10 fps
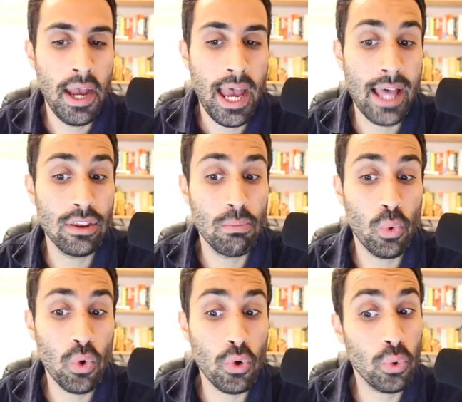And the
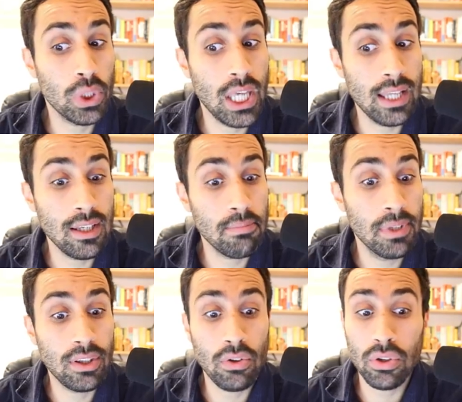more organic
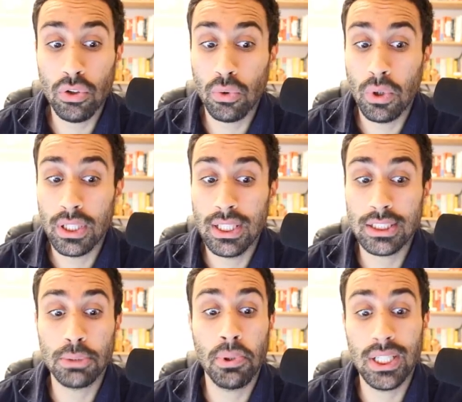material that's
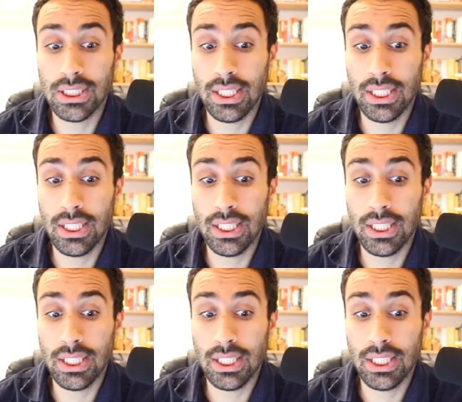present,